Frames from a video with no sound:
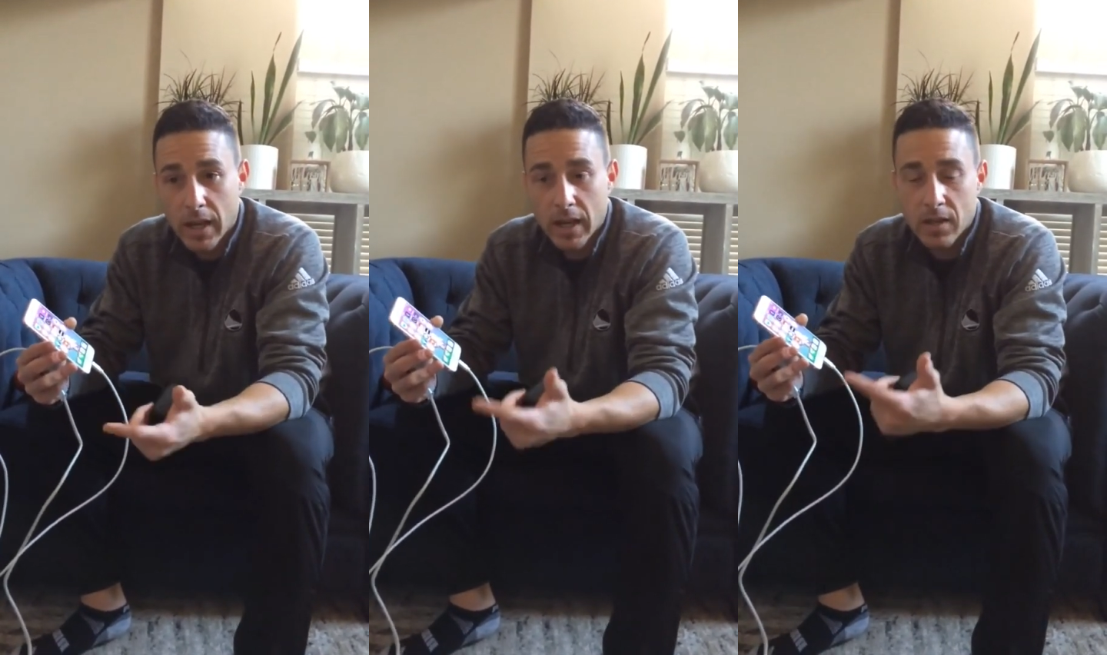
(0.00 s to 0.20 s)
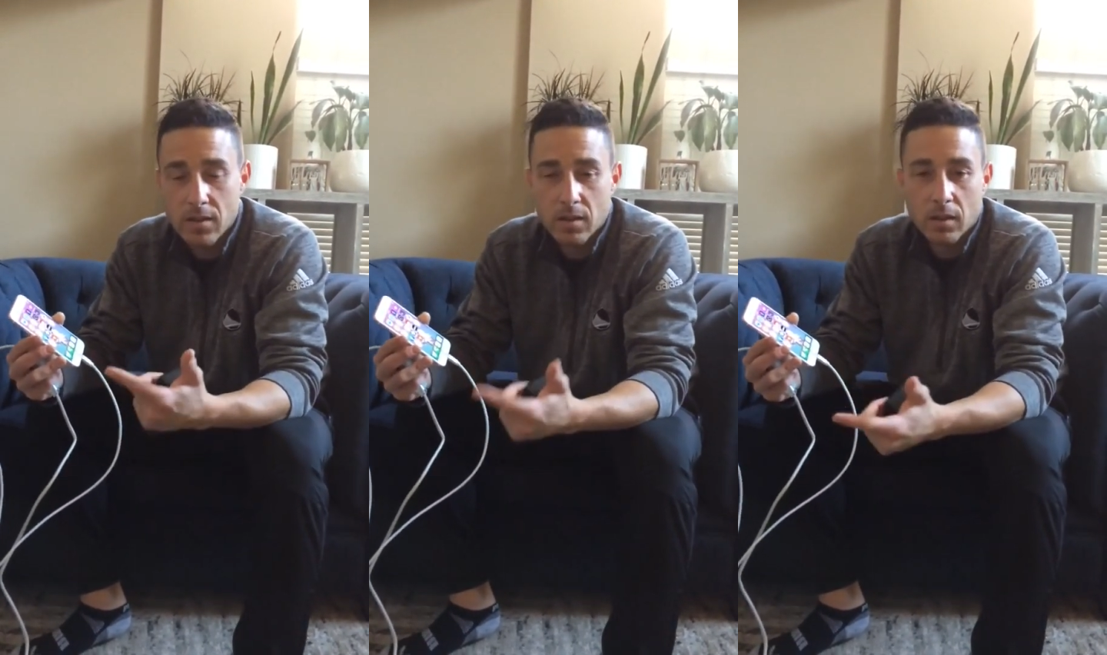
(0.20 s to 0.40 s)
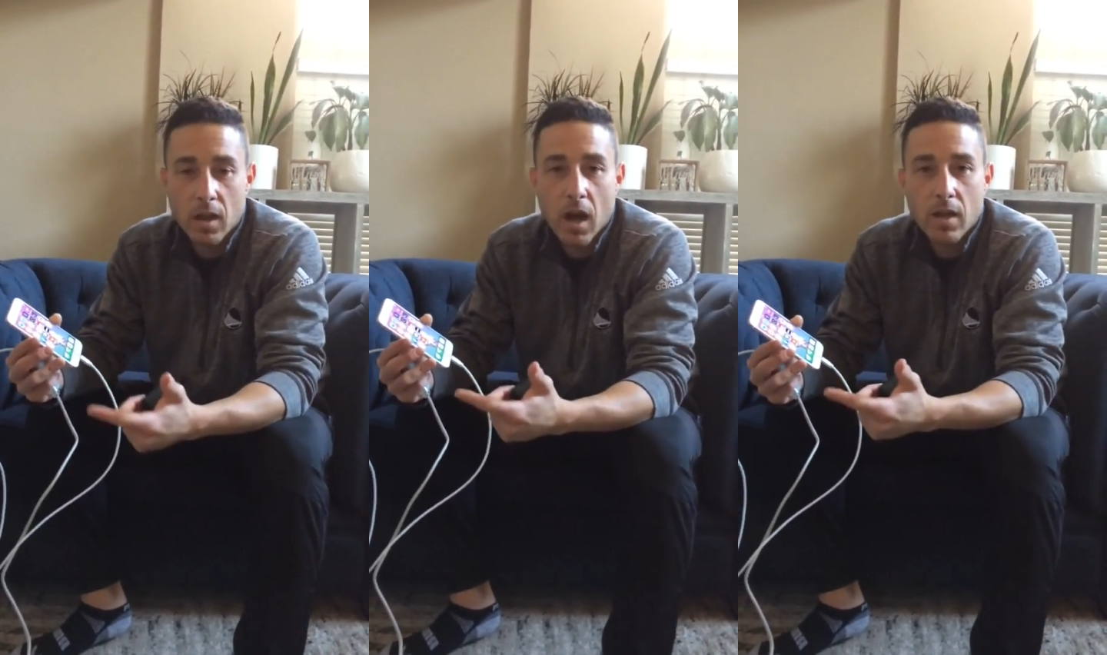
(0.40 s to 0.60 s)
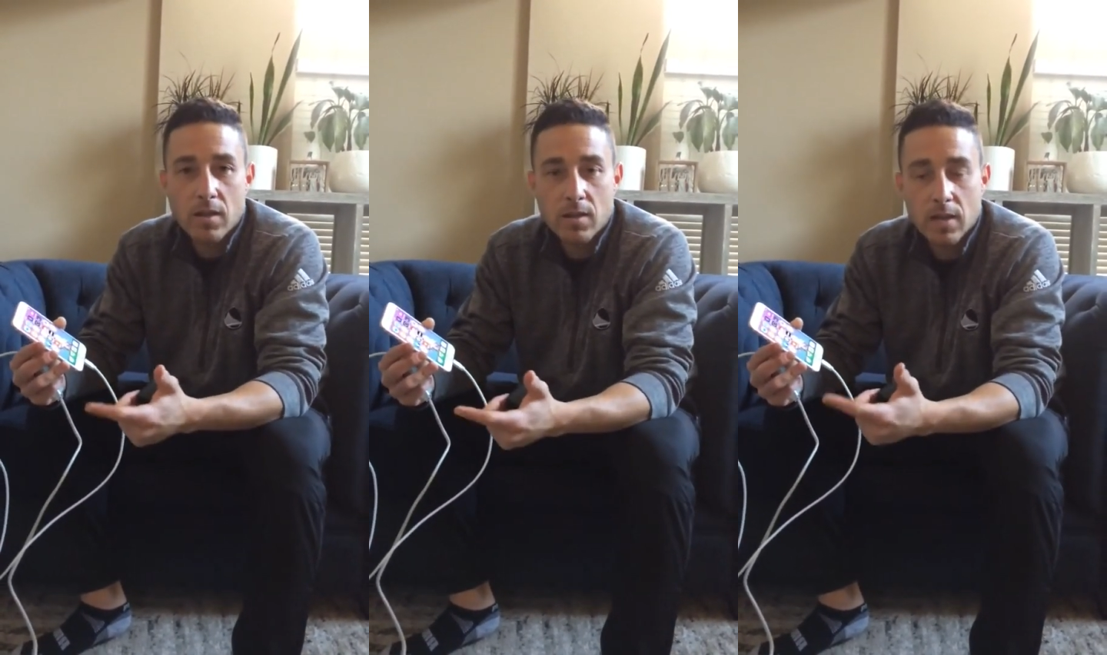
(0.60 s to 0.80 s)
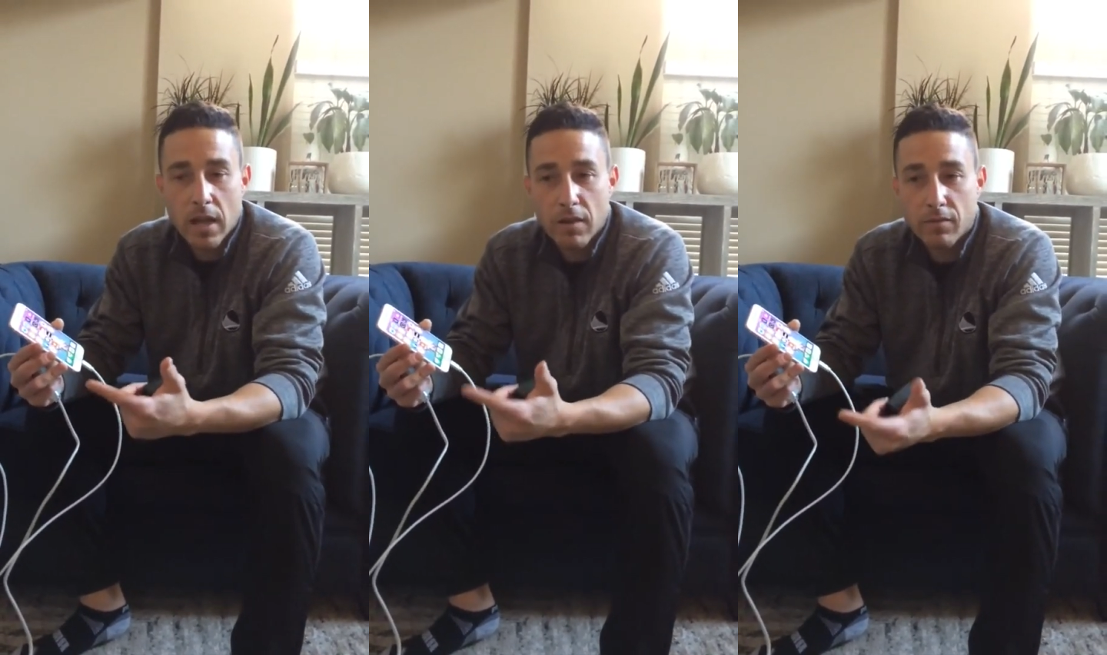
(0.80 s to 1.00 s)
and it's a
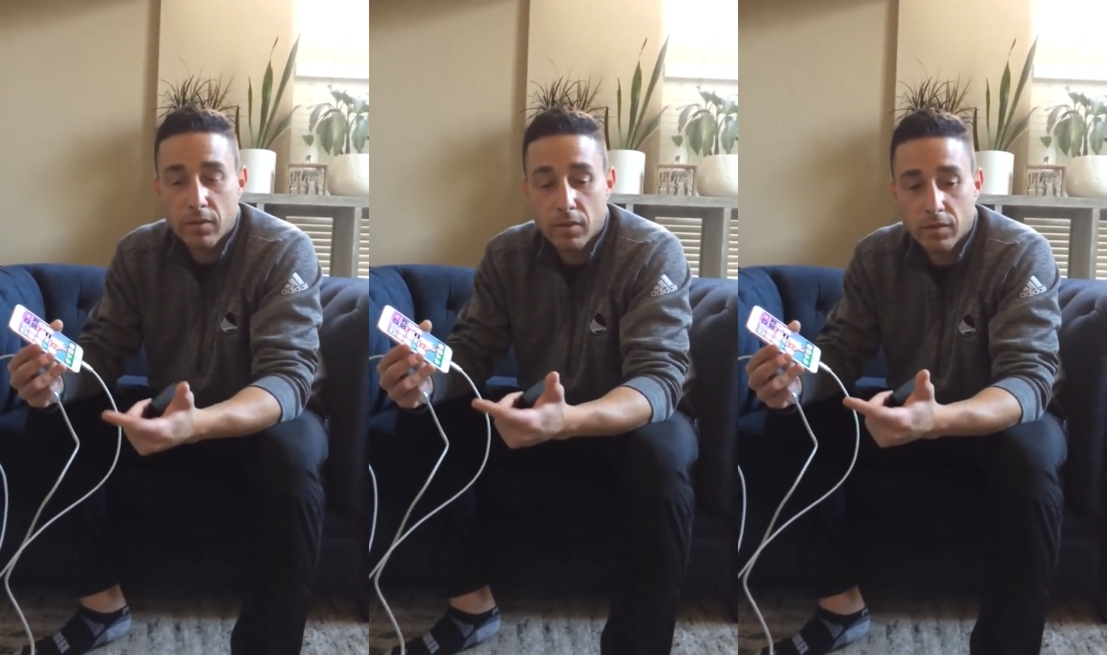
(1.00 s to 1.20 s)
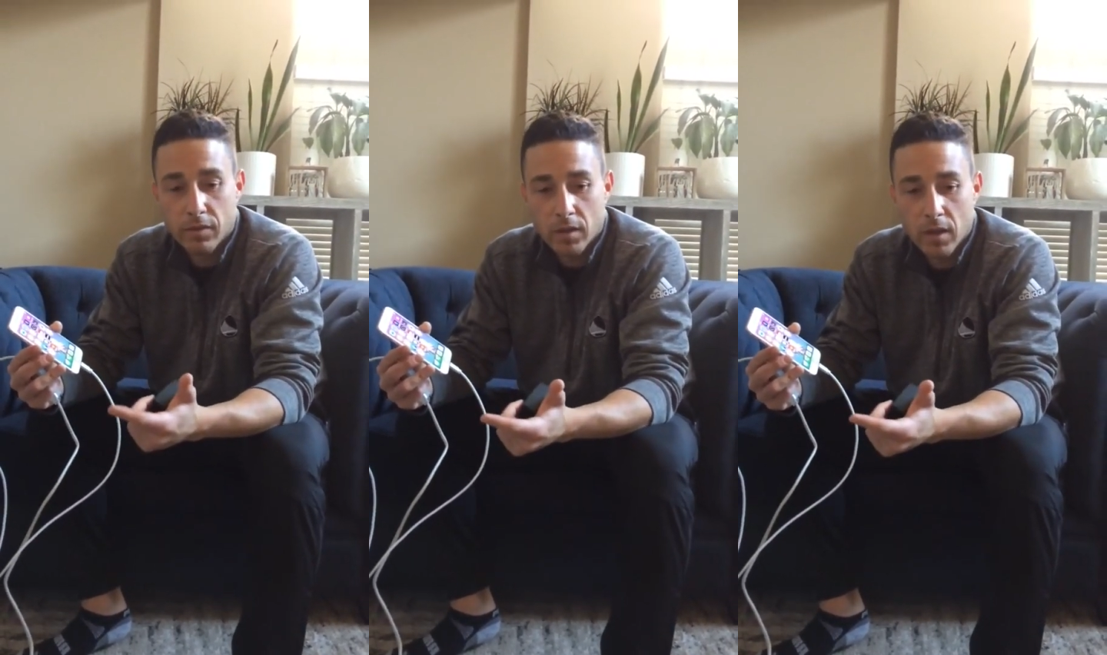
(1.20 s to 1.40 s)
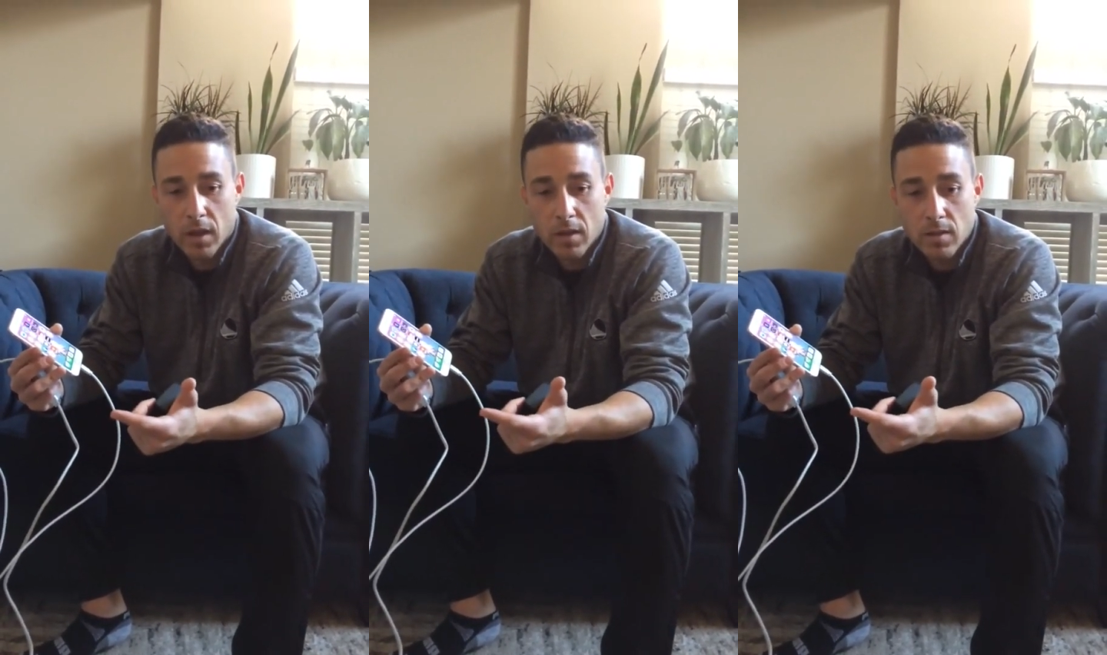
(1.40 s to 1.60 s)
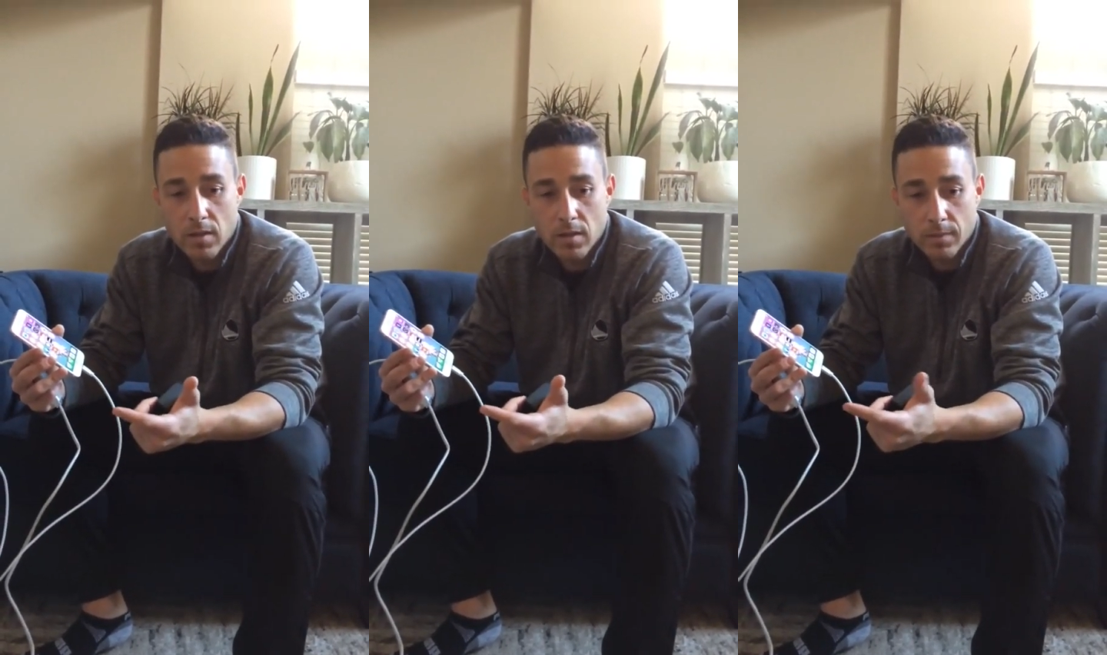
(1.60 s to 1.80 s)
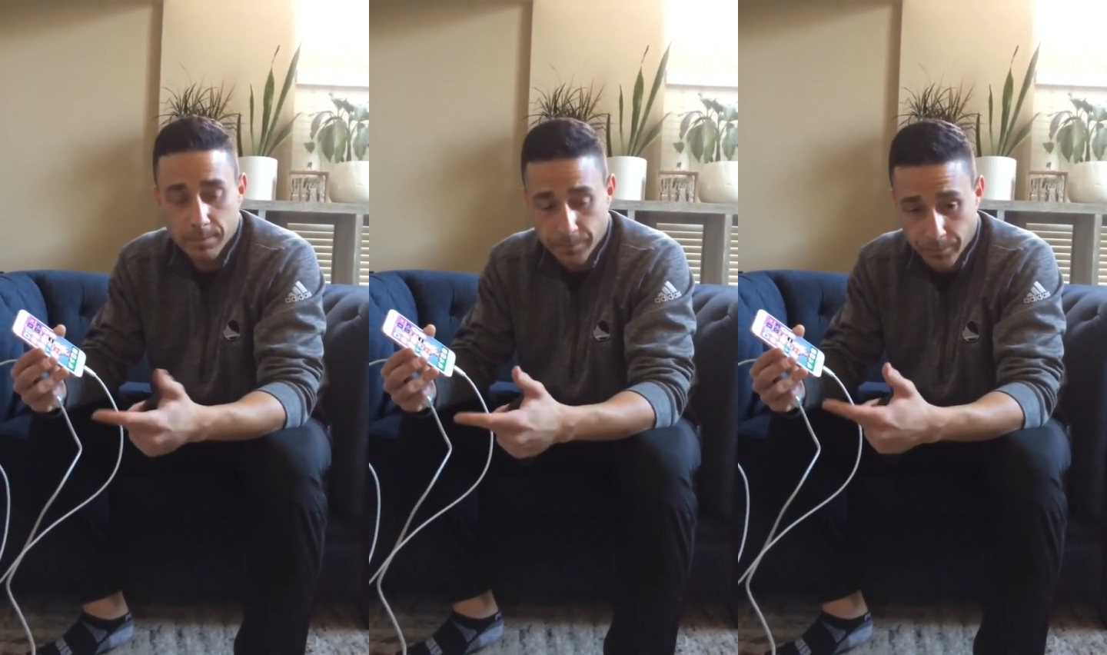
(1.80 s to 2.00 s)
lot safer for
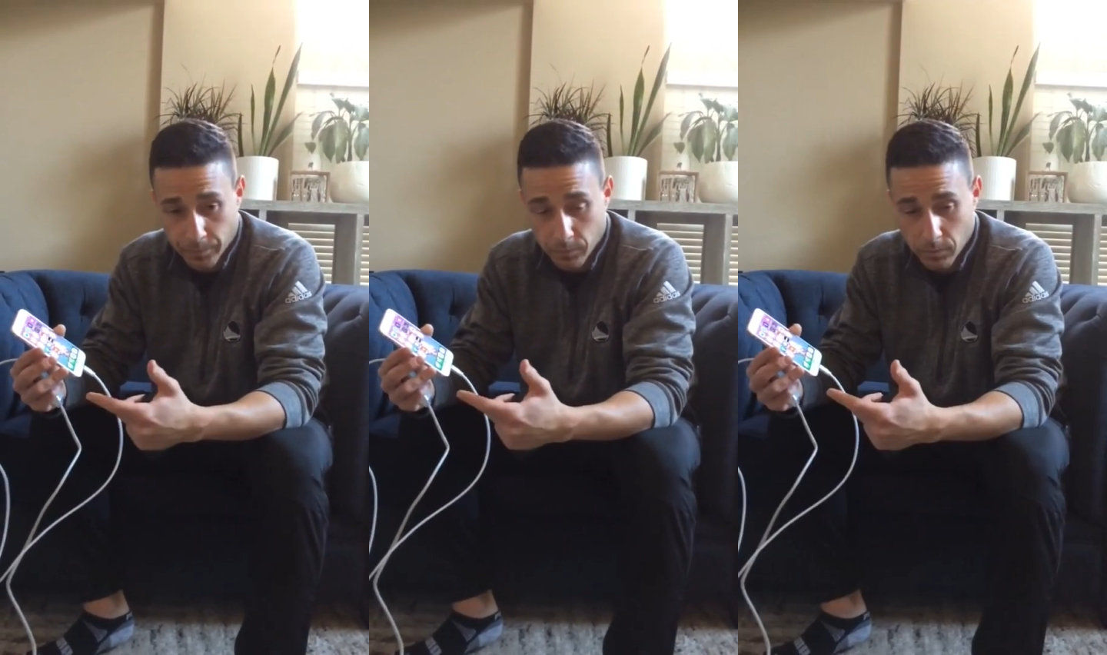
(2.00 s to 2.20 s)
us.